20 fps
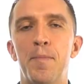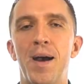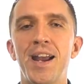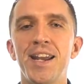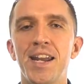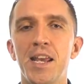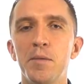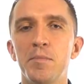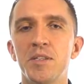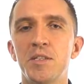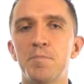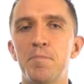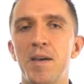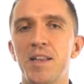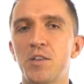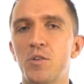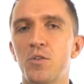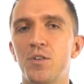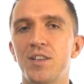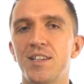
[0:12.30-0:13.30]
My name is
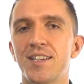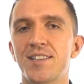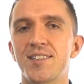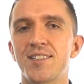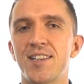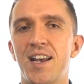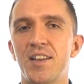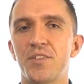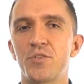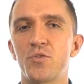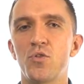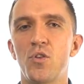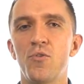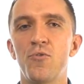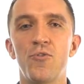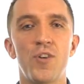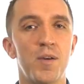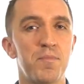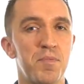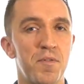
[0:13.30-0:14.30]
Petko
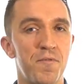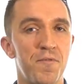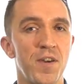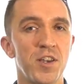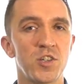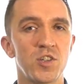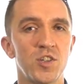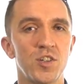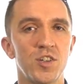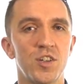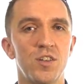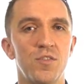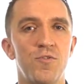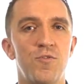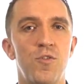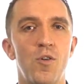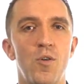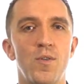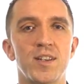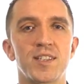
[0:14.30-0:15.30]
Aleksandrov, a professional
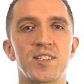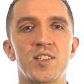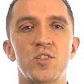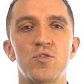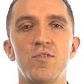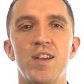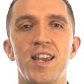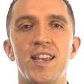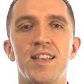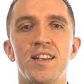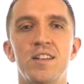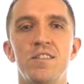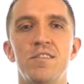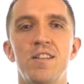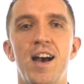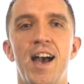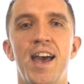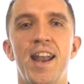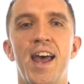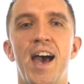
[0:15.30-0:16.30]
forex
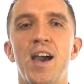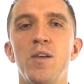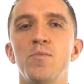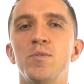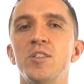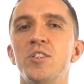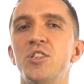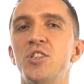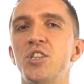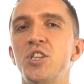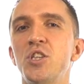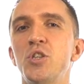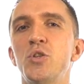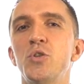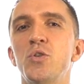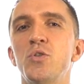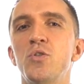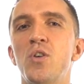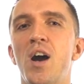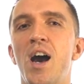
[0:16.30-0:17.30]
trader and I will
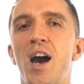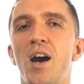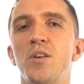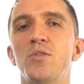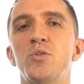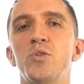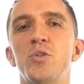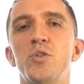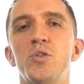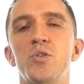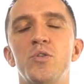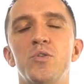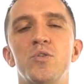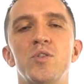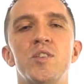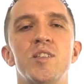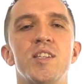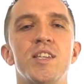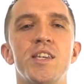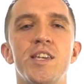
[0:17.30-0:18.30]
teach you how to
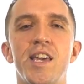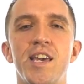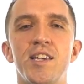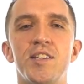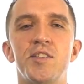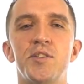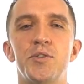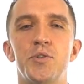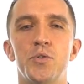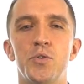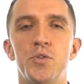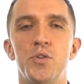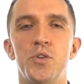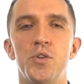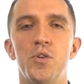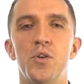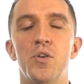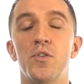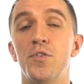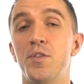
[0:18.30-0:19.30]
use EA
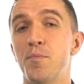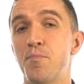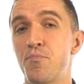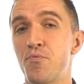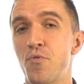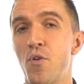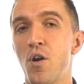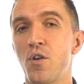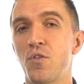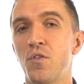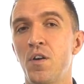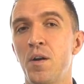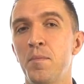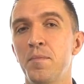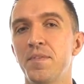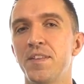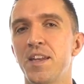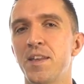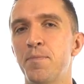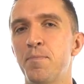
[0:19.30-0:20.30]
Studio, the
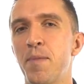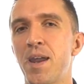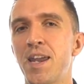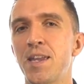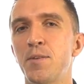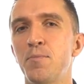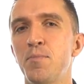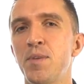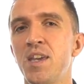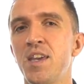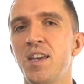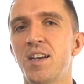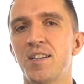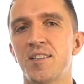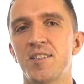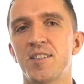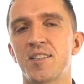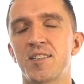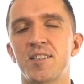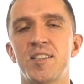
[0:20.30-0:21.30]
program that made me
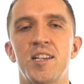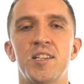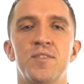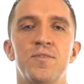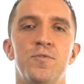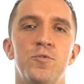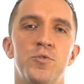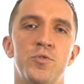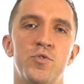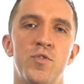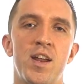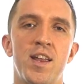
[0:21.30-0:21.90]
a successful